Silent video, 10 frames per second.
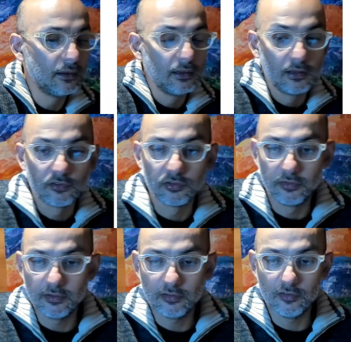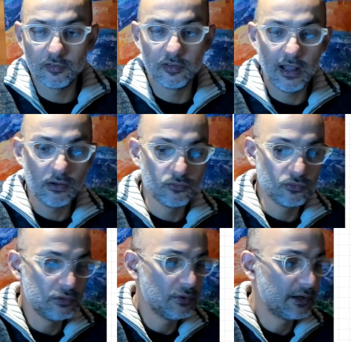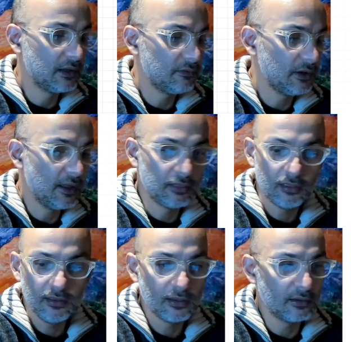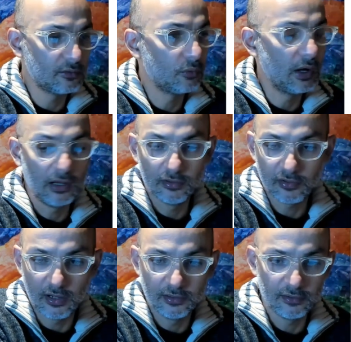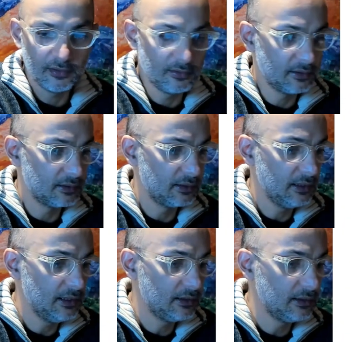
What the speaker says: So this is now, we were given, I think it was 180